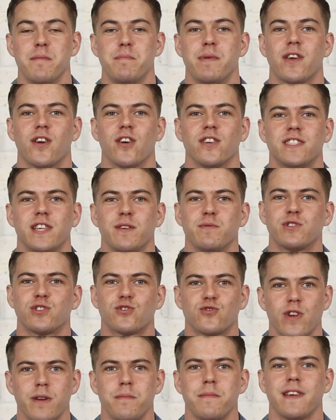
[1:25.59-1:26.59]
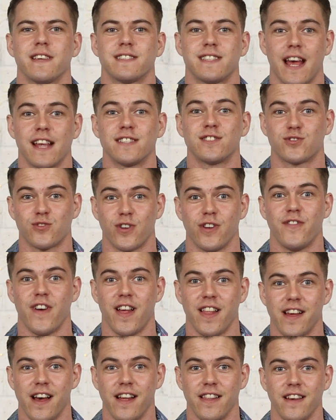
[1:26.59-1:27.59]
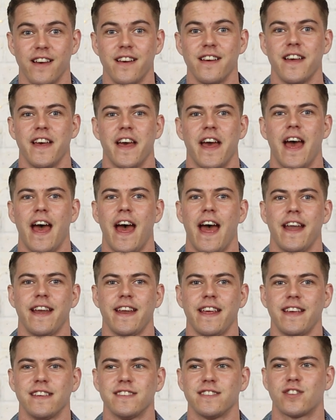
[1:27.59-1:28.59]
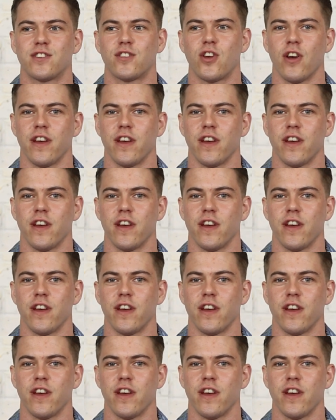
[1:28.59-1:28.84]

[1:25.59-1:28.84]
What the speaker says: because he was streaming Assassin's Creed Valhalla and he